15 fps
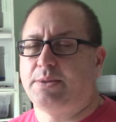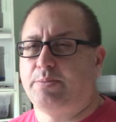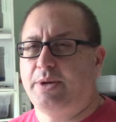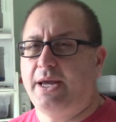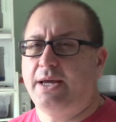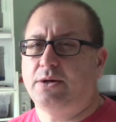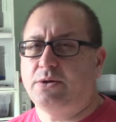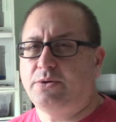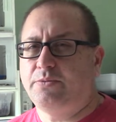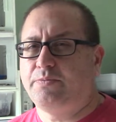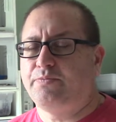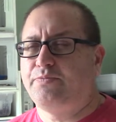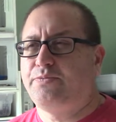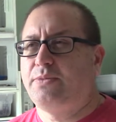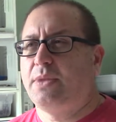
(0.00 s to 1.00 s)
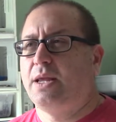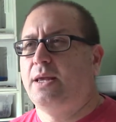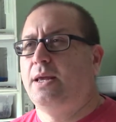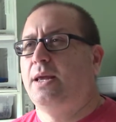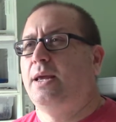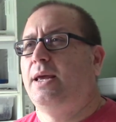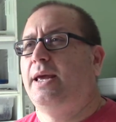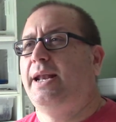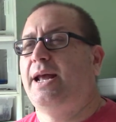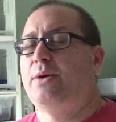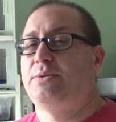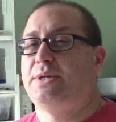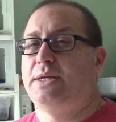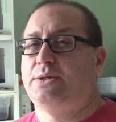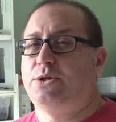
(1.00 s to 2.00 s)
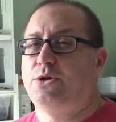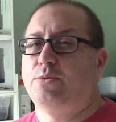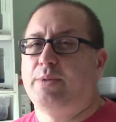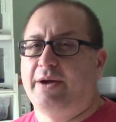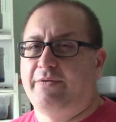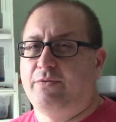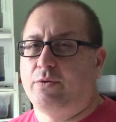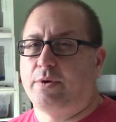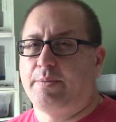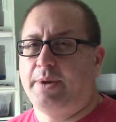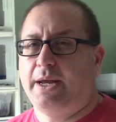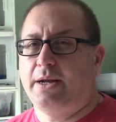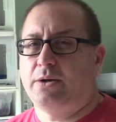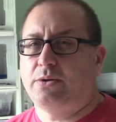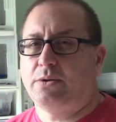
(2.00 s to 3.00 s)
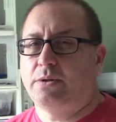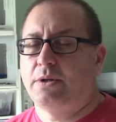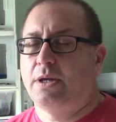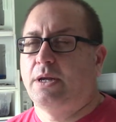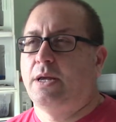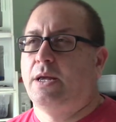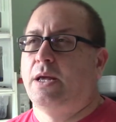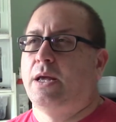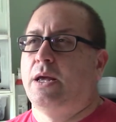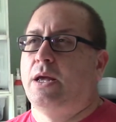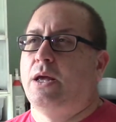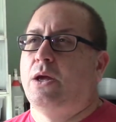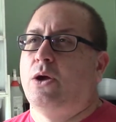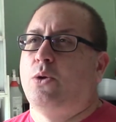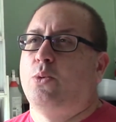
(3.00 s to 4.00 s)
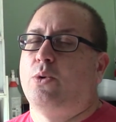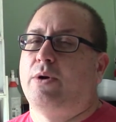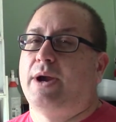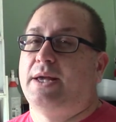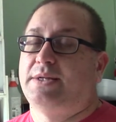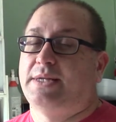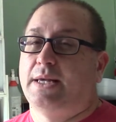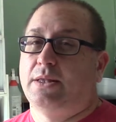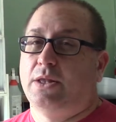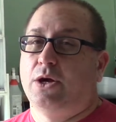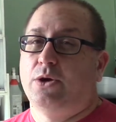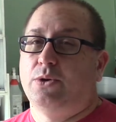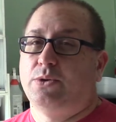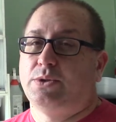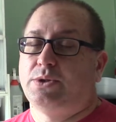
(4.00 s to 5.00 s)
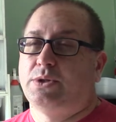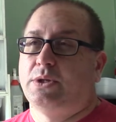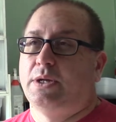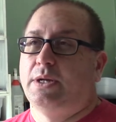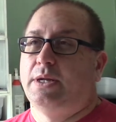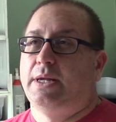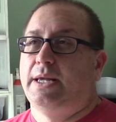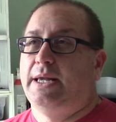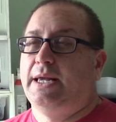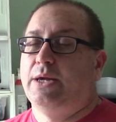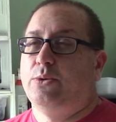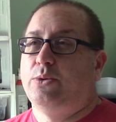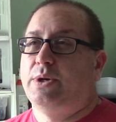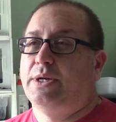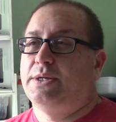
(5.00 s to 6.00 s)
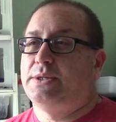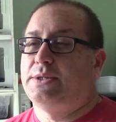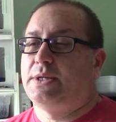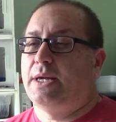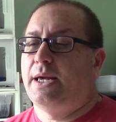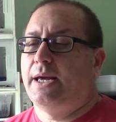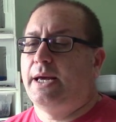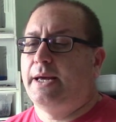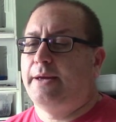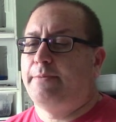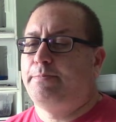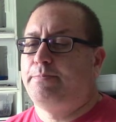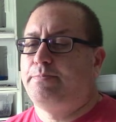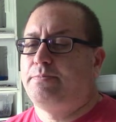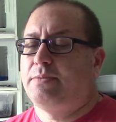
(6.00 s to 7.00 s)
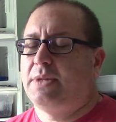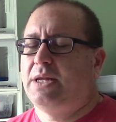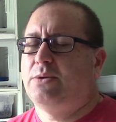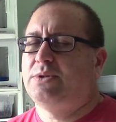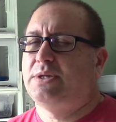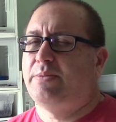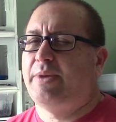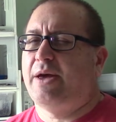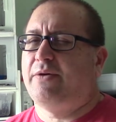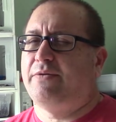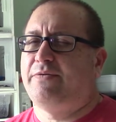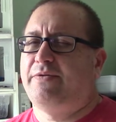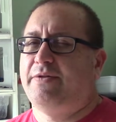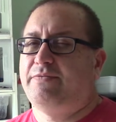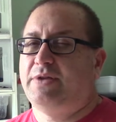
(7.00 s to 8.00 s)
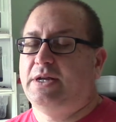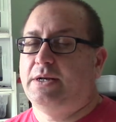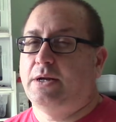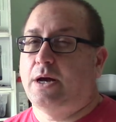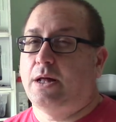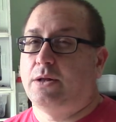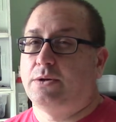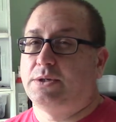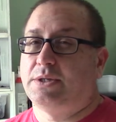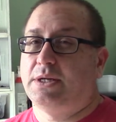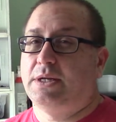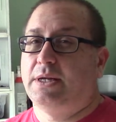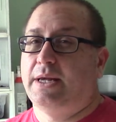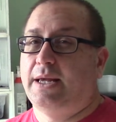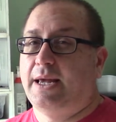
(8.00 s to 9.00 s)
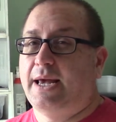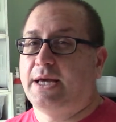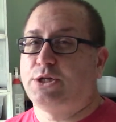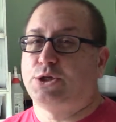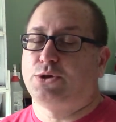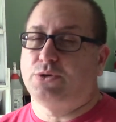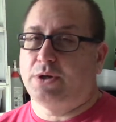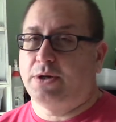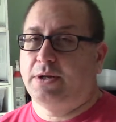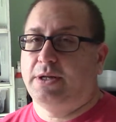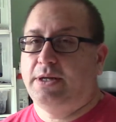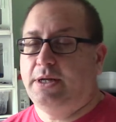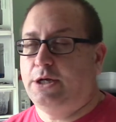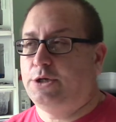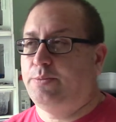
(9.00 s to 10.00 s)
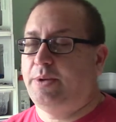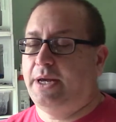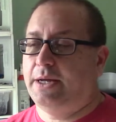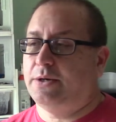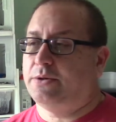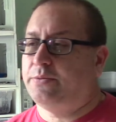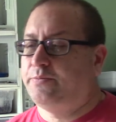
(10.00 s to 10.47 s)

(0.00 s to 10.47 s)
panel, and that was a 2x4 panel. Whereas at Lowe's, it was about $15 extra each panel.